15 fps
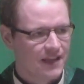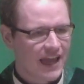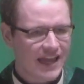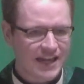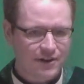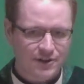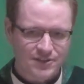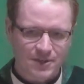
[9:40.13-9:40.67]
And
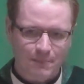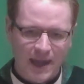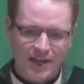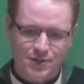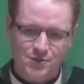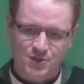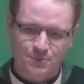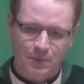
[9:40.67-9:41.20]
here is a man
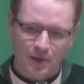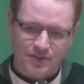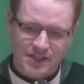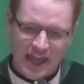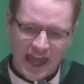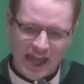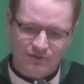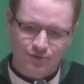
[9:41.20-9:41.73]
who spilled
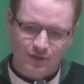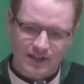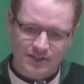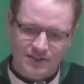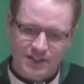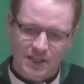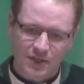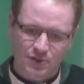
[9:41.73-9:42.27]
every
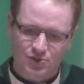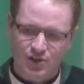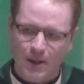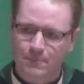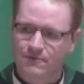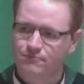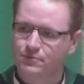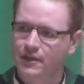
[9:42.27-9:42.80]
single
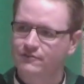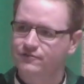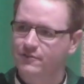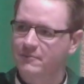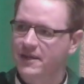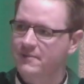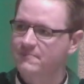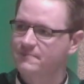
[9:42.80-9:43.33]
drop of blood for
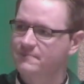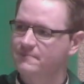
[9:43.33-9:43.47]
me.